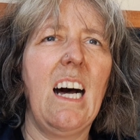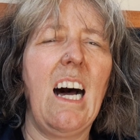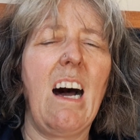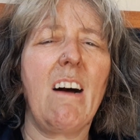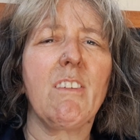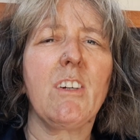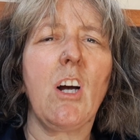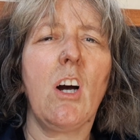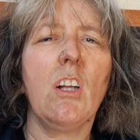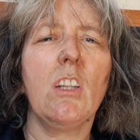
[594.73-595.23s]

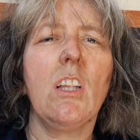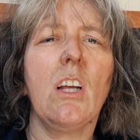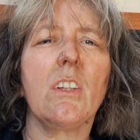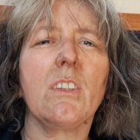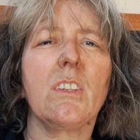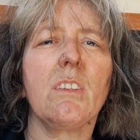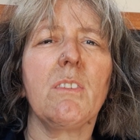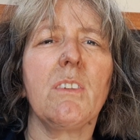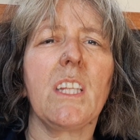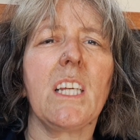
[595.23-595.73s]
I've got
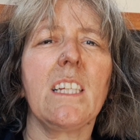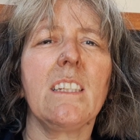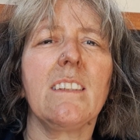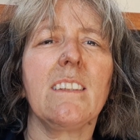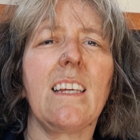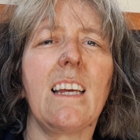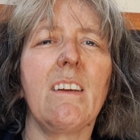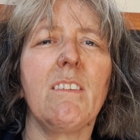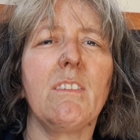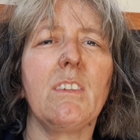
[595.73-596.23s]
lots of things
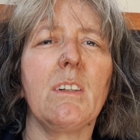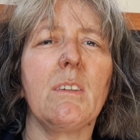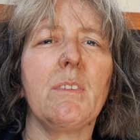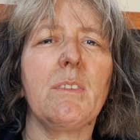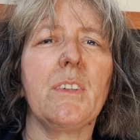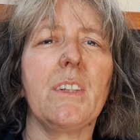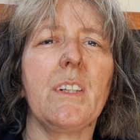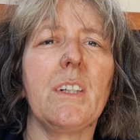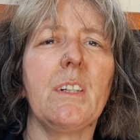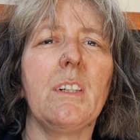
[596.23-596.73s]
saved up
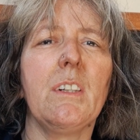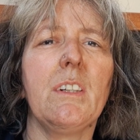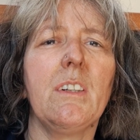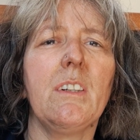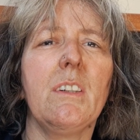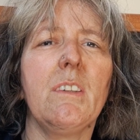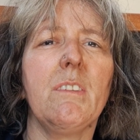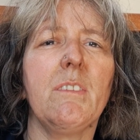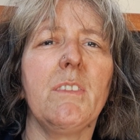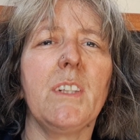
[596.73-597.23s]
for
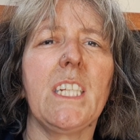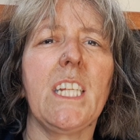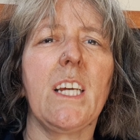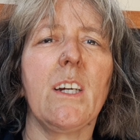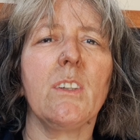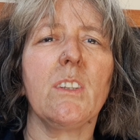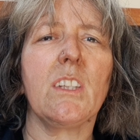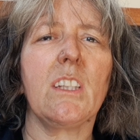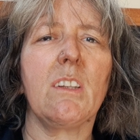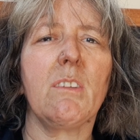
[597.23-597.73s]

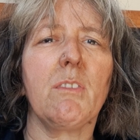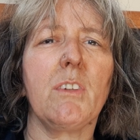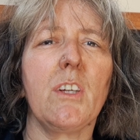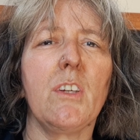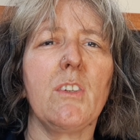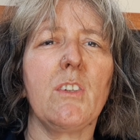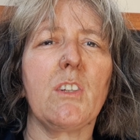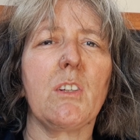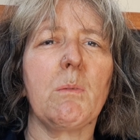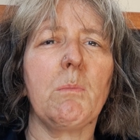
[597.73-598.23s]
videos in the
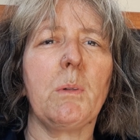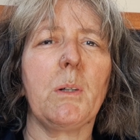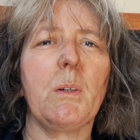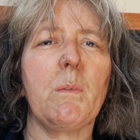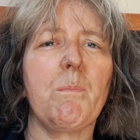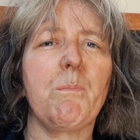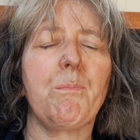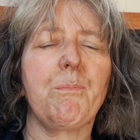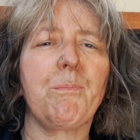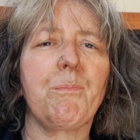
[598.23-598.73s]
future, but
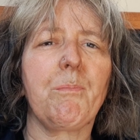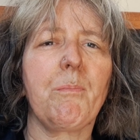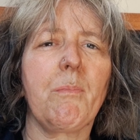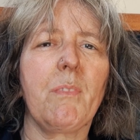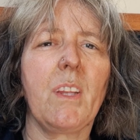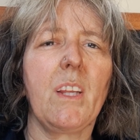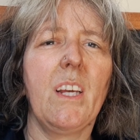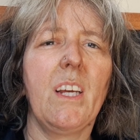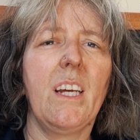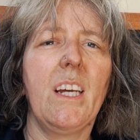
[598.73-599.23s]

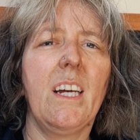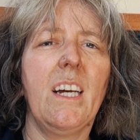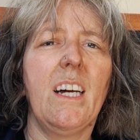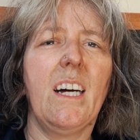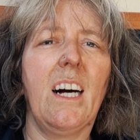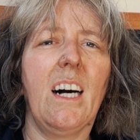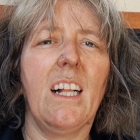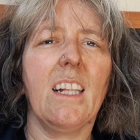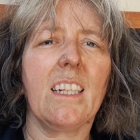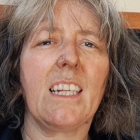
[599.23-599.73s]

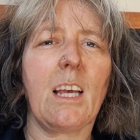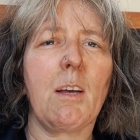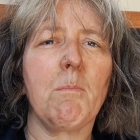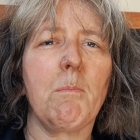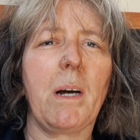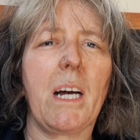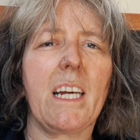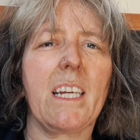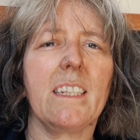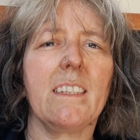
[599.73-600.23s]
I'll get
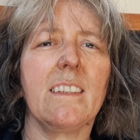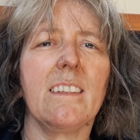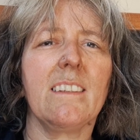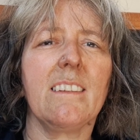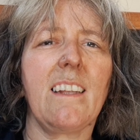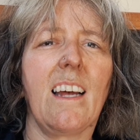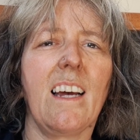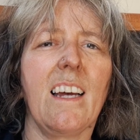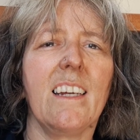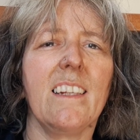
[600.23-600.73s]
back and
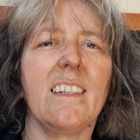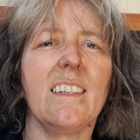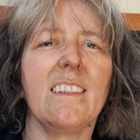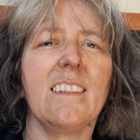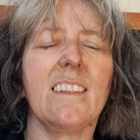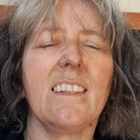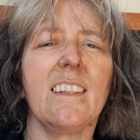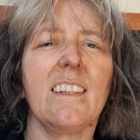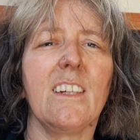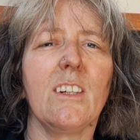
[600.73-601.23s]
start
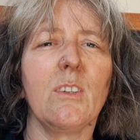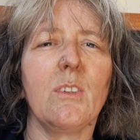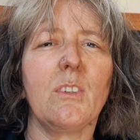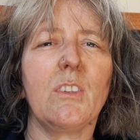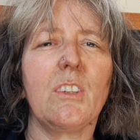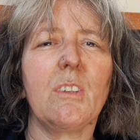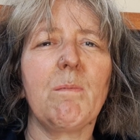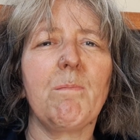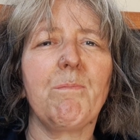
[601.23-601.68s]
editing those.